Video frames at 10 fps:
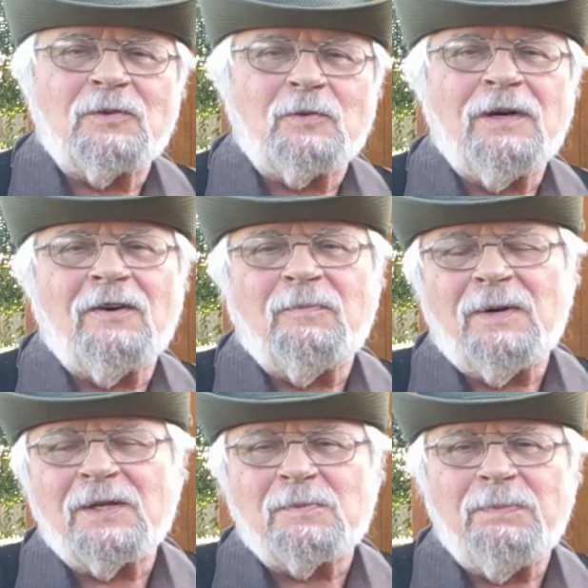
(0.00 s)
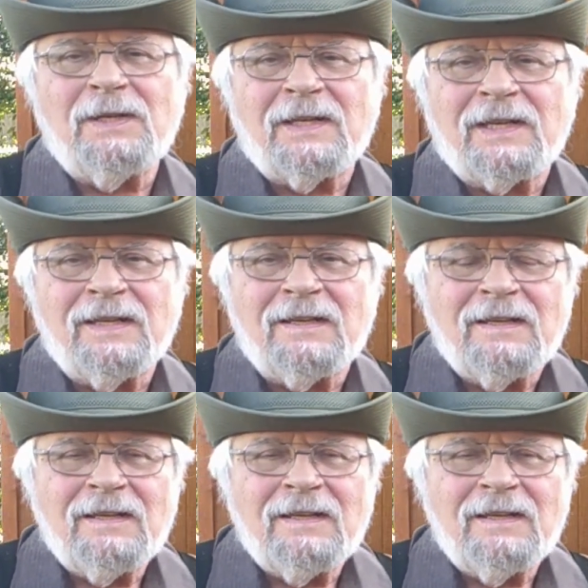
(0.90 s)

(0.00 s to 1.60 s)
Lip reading: 12 months building it,